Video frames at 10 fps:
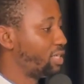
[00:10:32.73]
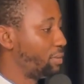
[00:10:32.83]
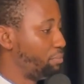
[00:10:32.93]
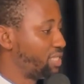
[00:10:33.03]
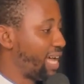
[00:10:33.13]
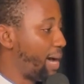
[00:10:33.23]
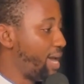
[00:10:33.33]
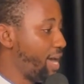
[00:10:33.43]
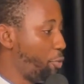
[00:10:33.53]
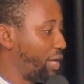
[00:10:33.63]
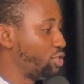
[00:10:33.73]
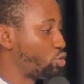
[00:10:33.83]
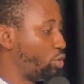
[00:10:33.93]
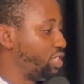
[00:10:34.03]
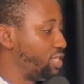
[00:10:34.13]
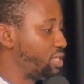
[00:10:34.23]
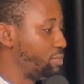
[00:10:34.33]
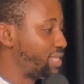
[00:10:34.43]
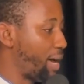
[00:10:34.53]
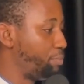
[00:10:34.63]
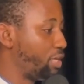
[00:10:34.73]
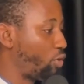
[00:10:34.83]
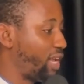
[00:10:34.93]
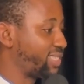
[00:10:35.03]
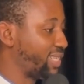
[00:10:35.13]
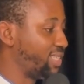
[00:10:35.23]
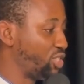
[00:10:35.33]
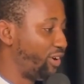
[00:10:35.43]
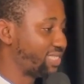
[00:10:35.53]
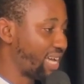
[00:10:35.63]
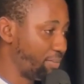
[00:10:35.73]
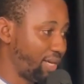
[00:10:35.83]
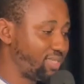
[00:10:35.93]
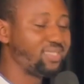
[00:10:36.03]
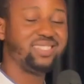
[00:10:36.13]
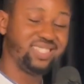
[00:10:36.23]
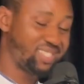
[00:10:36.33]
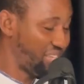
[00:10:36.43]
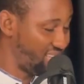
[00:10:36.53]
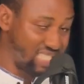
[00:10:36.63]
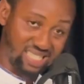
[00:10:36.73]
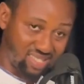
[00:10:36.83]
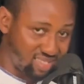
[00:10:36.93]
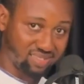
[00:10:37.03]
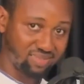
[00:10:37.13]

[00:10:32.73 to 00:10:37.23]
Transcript: Mr. A, when he sold it, Mr. B collected a deed of assignment. It's still a lease.